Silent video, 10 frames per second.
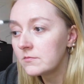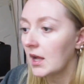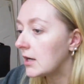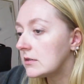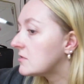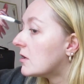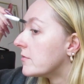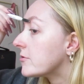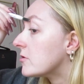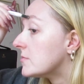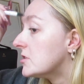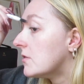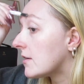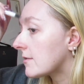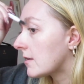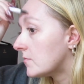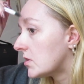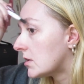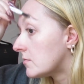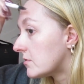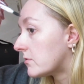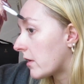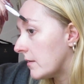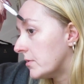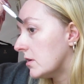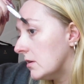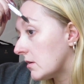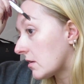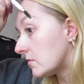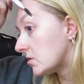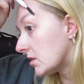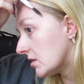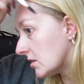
I always comb through them too after I'm done before I put any kind of gel in